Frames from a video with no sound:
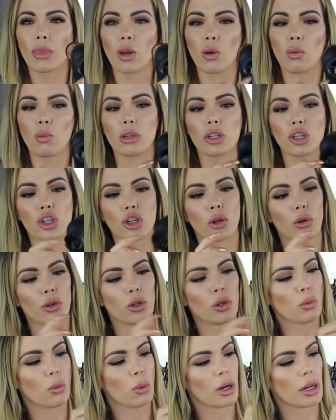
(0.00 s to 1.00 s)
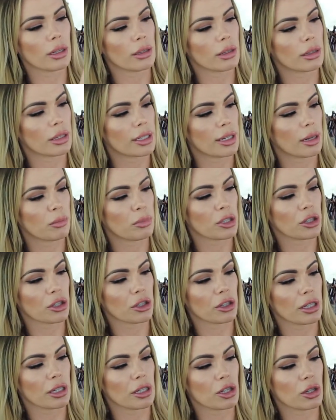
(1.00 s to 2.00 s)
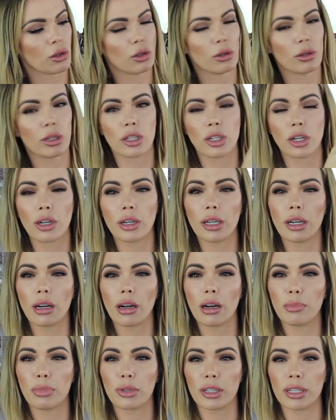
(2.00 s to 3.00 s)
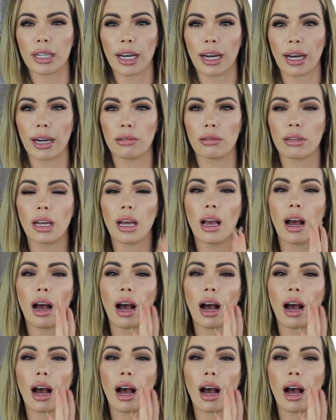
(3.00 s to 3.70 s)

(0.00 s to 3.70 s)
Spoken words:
will show you what the temperature is. So you can turn it up or down.